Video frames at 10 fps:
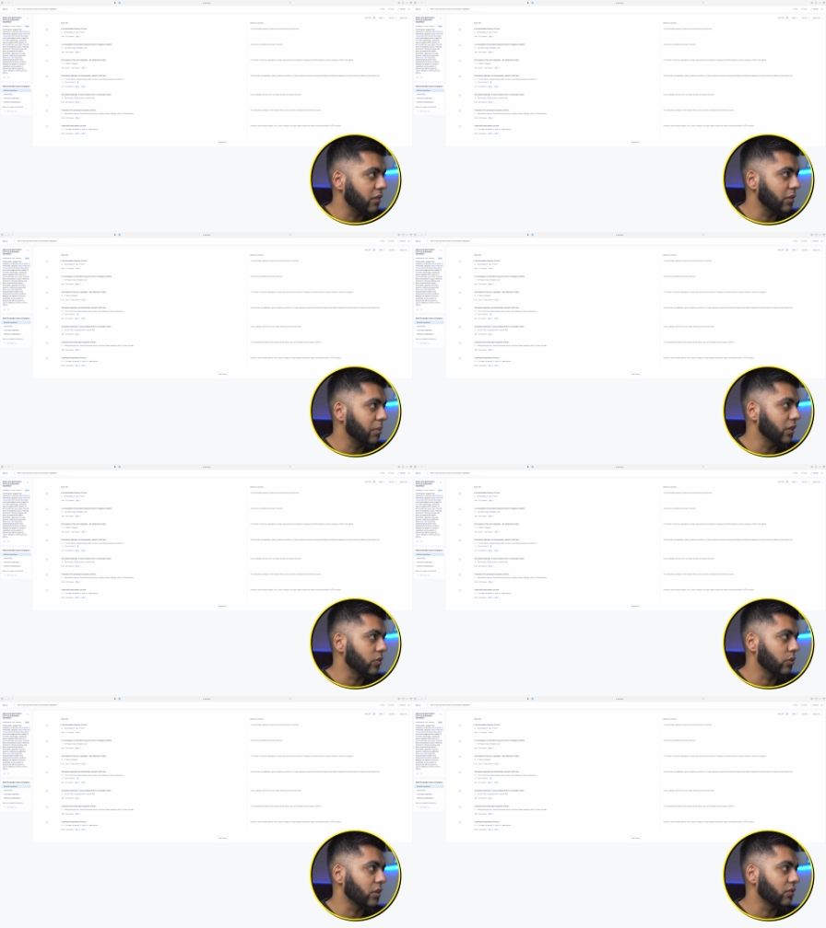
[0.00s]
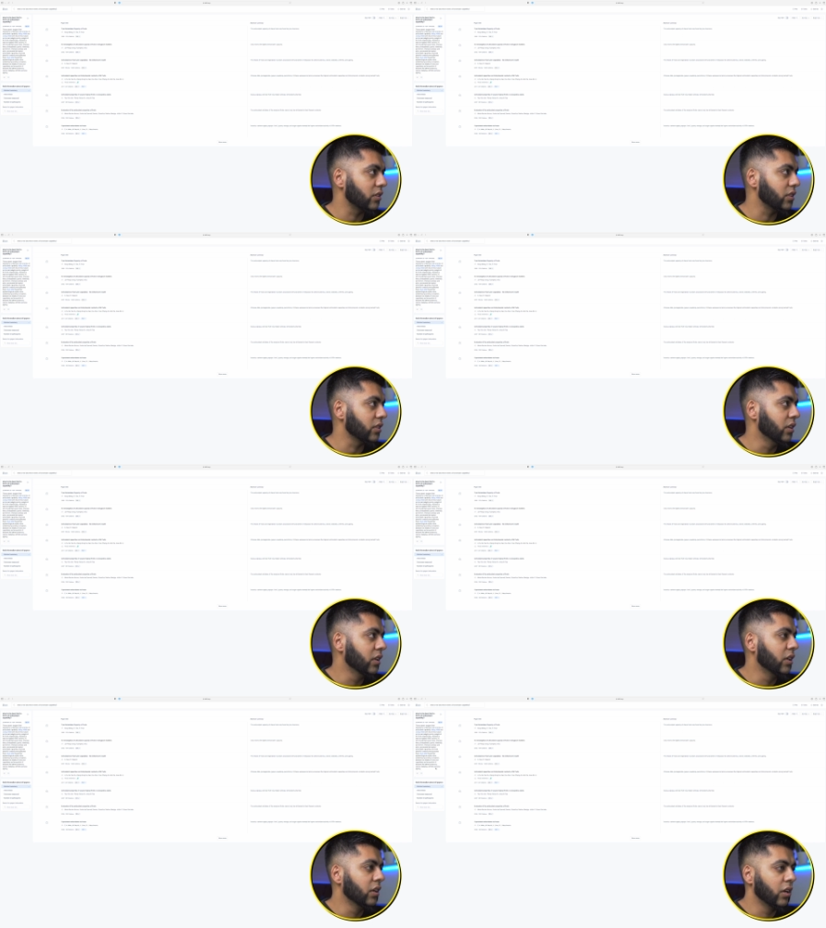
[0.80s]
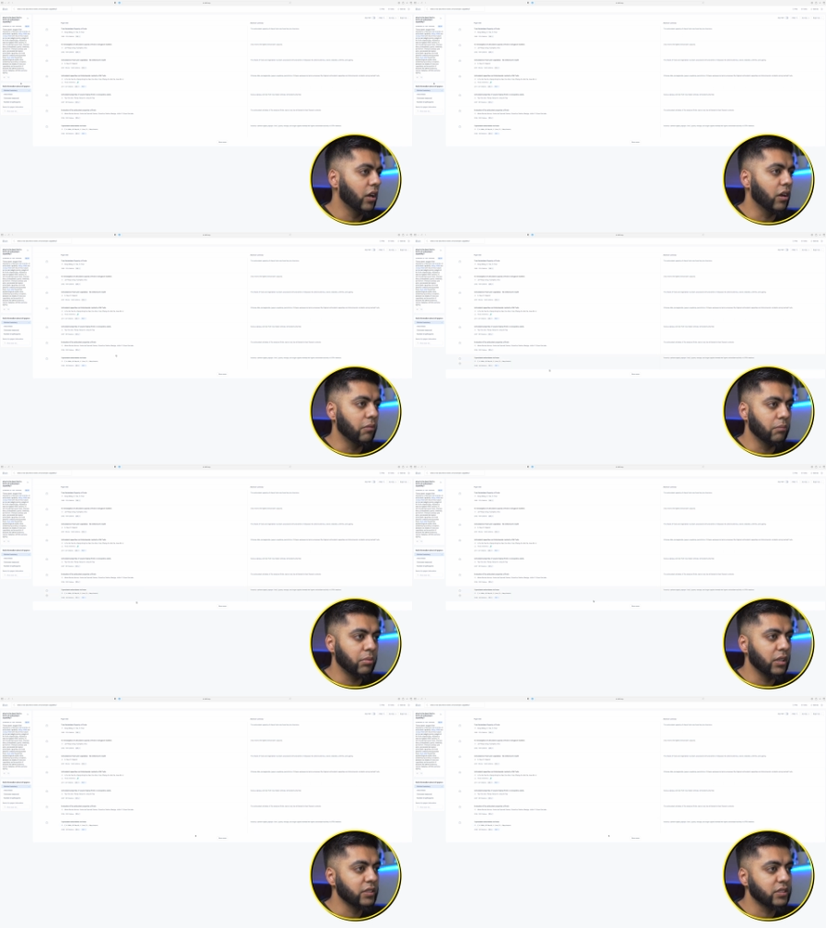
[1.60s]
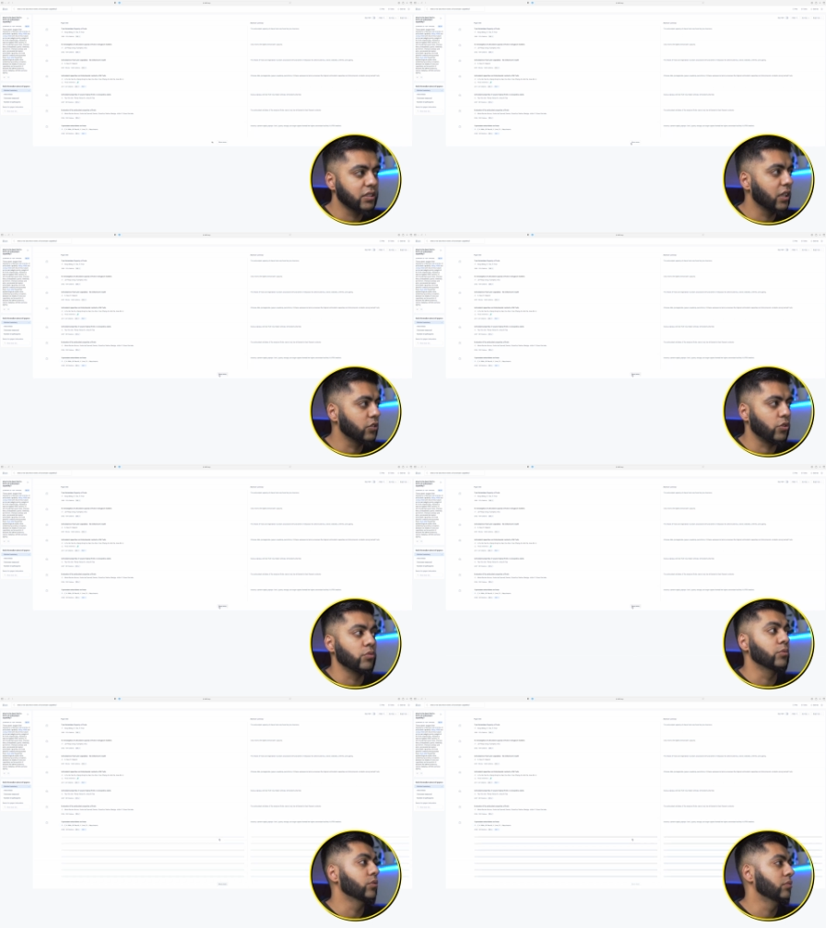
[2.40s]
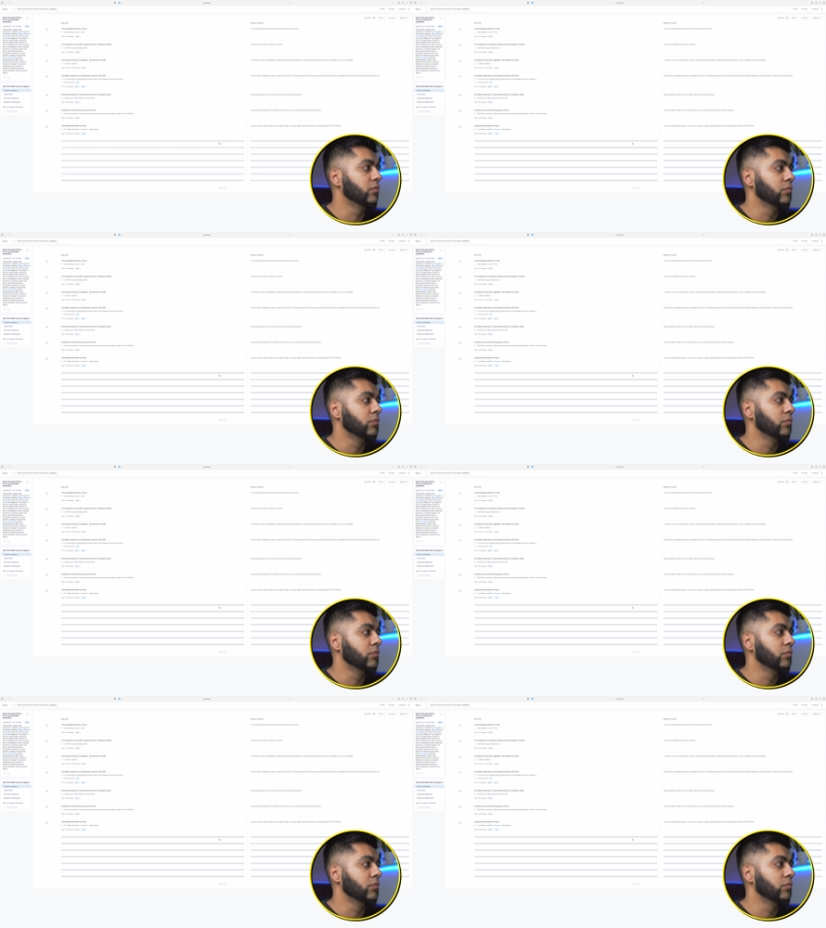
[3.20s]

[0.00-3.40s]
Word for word: of the biggest ORAC rating. Um, but let's just click show more,